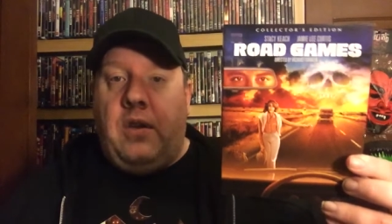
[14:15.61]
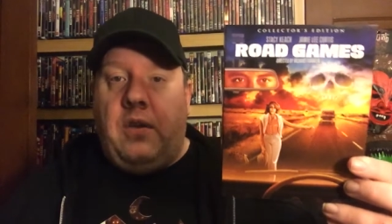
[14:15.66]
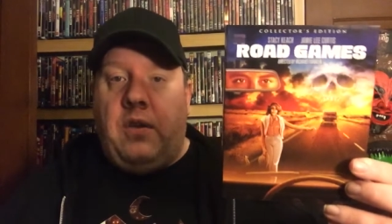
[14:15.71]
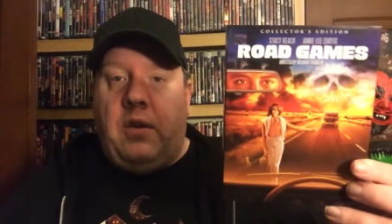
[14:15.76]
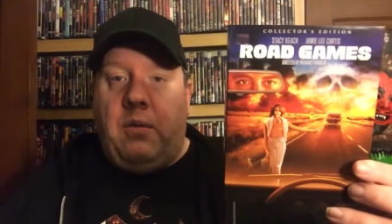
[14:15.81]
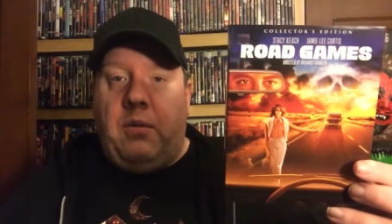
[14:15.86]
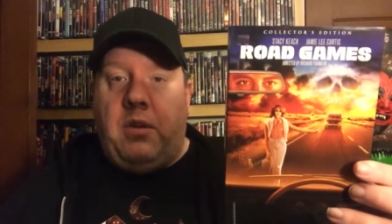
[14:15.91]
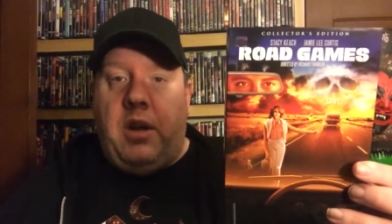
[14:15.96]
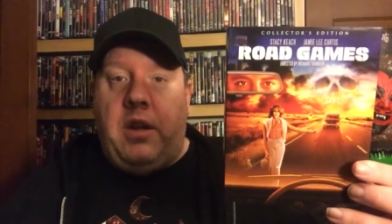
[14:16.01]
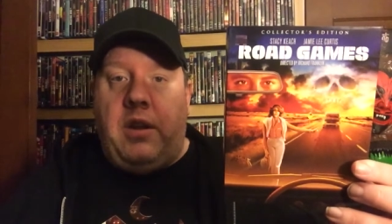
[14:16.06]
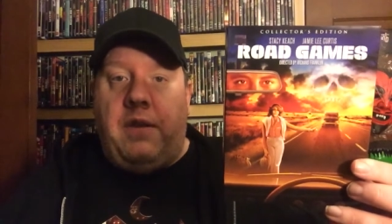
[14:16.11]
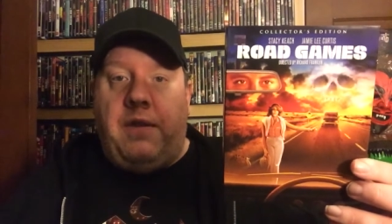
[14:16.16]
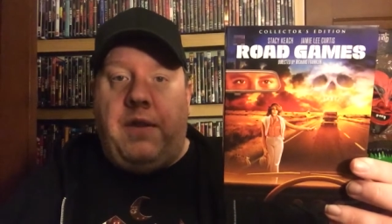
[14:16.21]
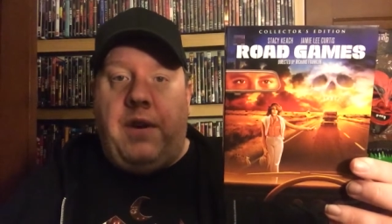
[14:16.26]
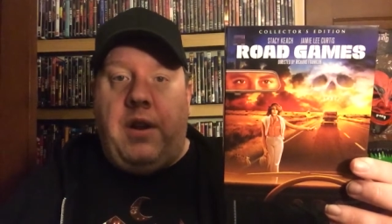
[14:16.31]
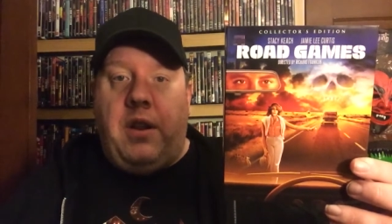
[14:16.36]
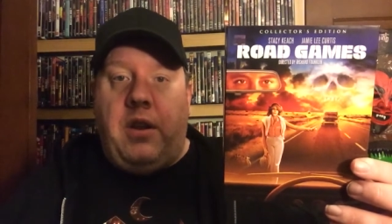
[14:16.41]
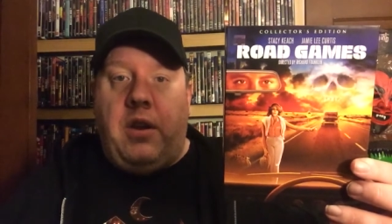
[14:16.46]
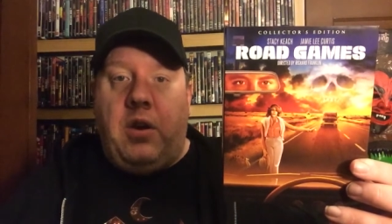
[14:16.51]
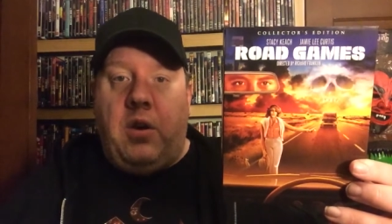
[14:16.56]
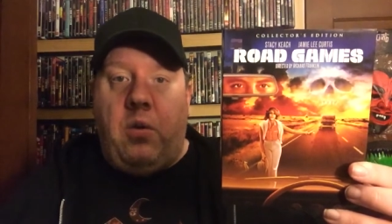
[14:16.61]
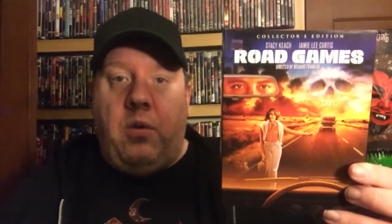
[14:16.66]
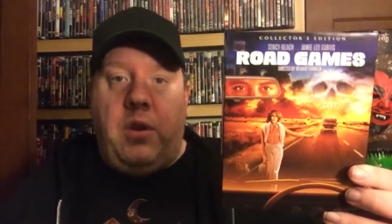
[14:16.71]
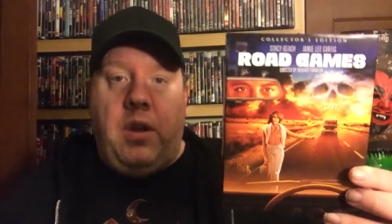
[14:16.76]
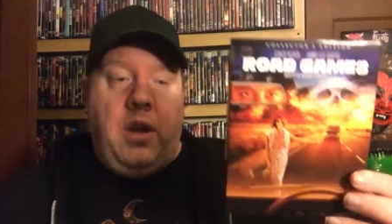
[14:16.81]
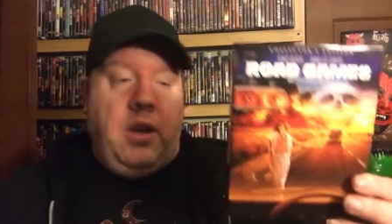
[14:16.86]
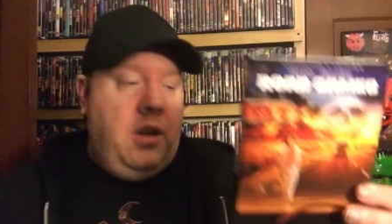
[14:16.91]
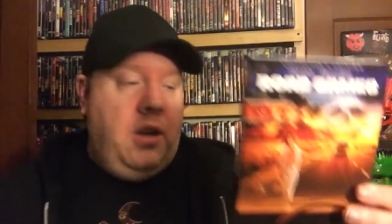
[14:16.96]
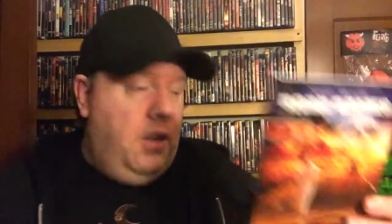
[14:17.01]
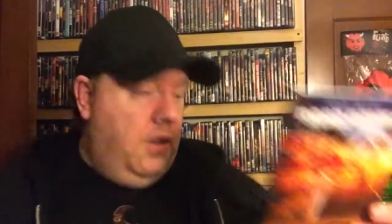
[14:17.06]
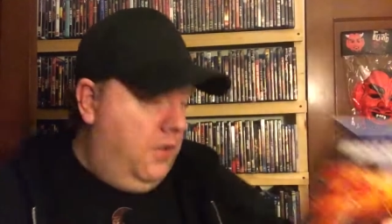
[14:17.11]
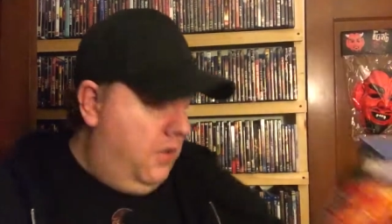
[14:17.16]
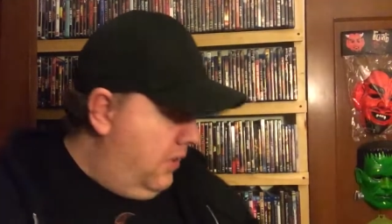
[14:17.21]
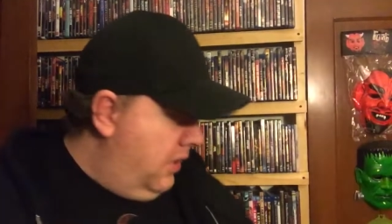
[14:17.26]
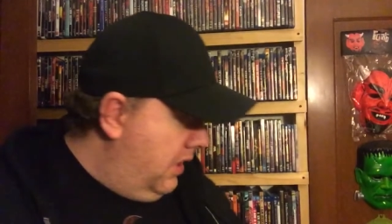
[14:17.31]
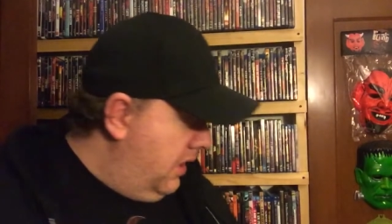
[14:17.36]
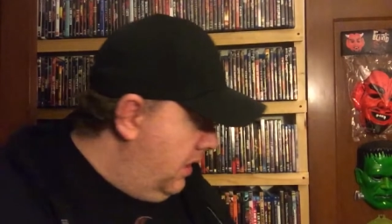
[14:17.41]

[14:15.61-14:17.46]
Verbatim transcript: So I'm glad to finally own that into the